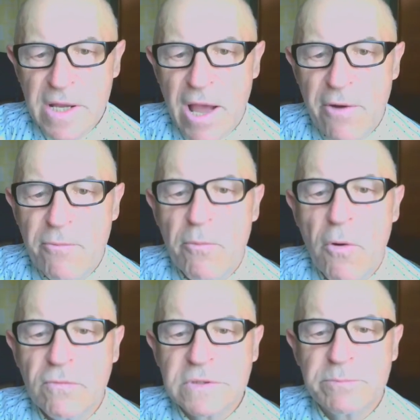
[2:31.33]
how
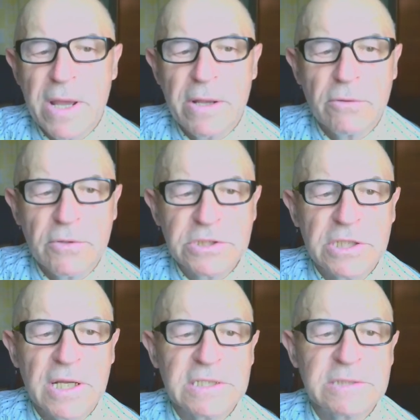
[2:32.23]
most
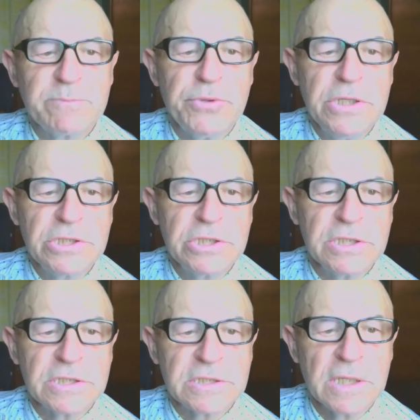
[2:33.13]
biological
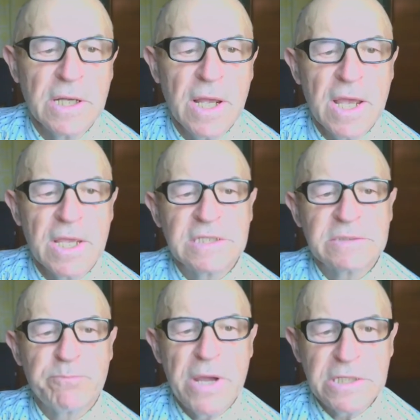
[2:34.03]
species,
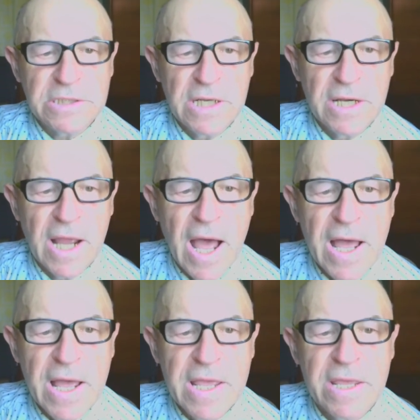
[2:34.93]
especially
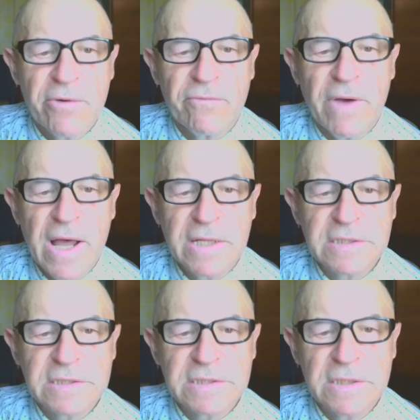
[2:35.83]
higher
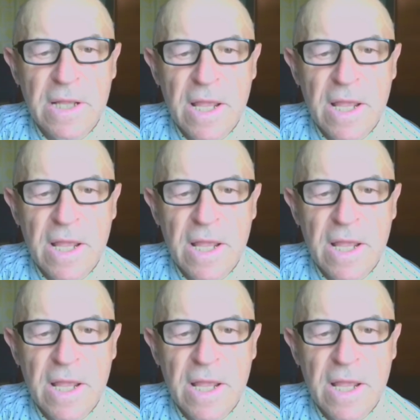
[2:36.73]
ones